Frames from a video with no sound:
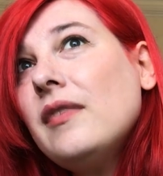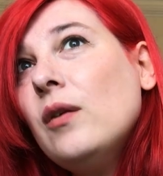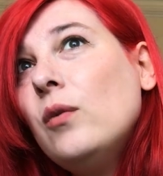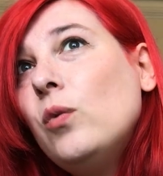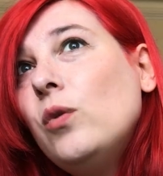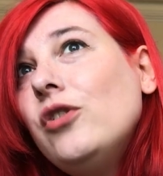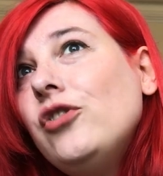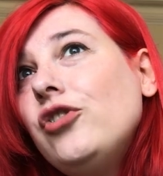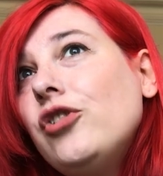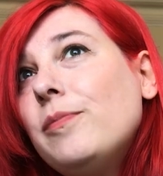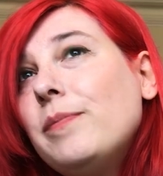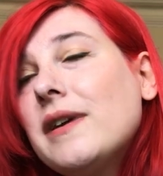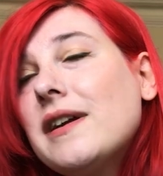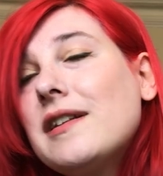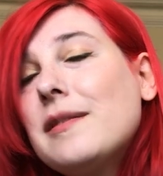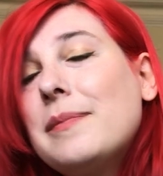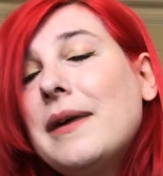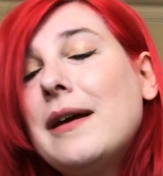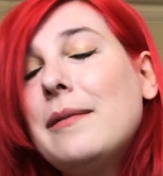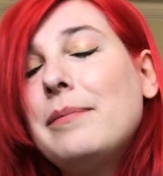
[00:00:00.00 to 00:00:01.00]
What is your
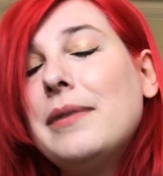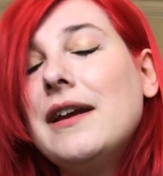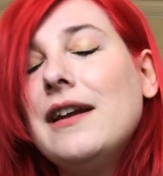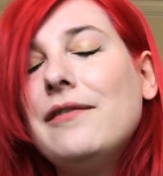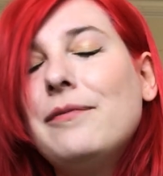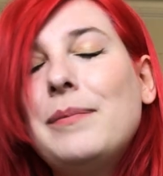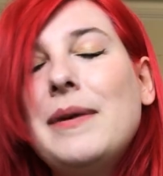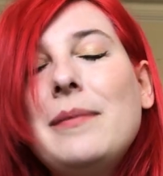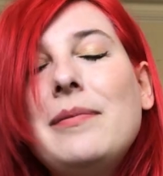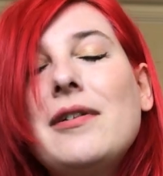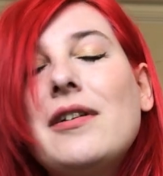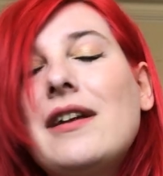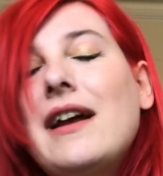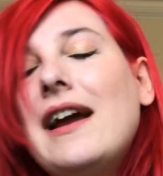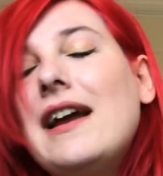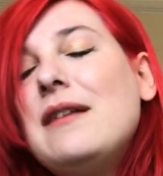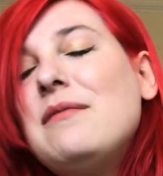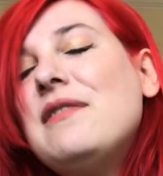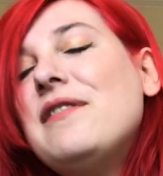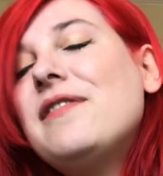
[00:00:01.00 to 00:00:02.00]
biggest pet peeve? People are going
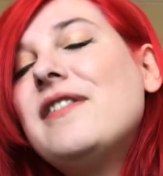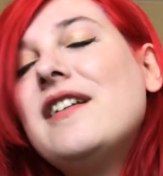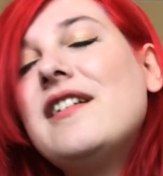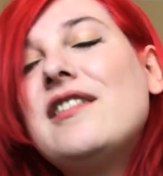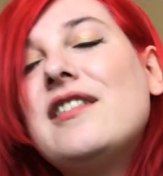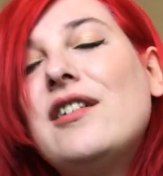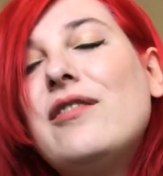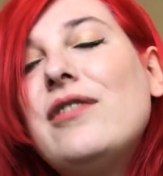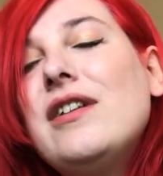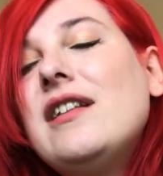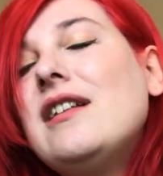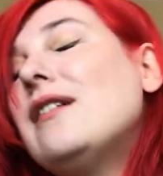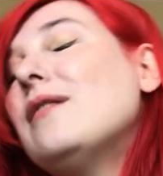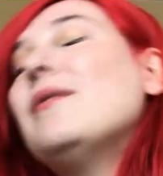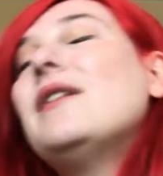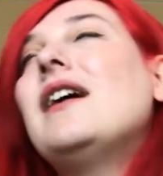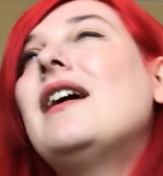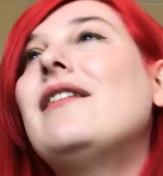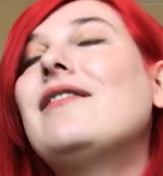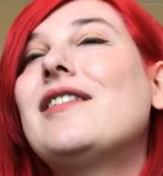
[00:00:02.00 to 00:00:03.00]
to hate me for this, and I really
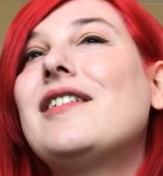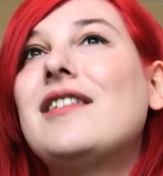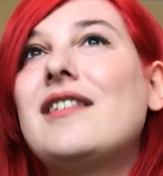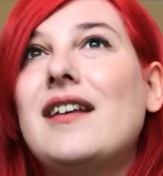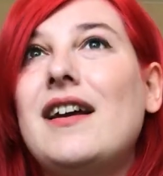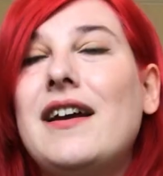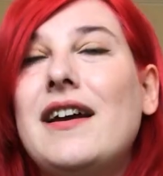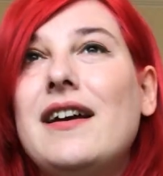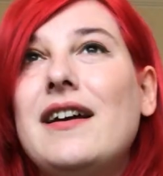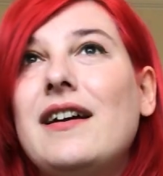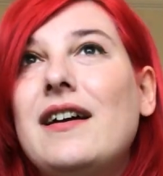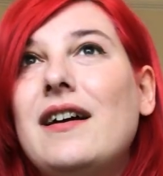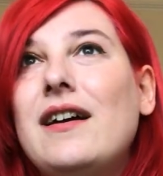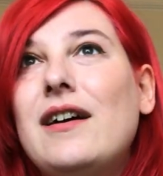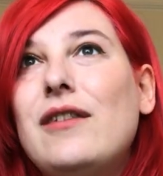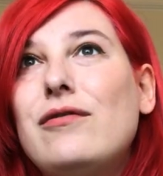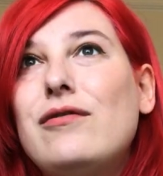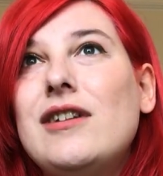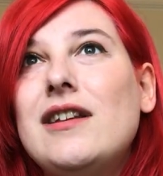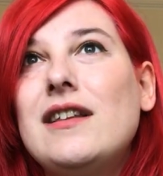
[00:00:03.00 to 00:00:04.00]
don't want to have to say it.
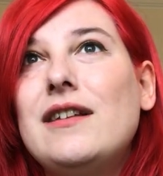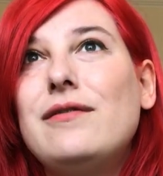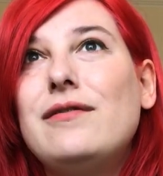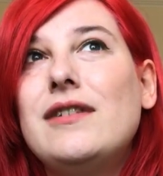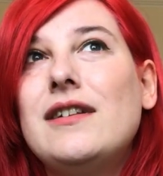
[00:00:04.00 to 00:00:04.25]
I really,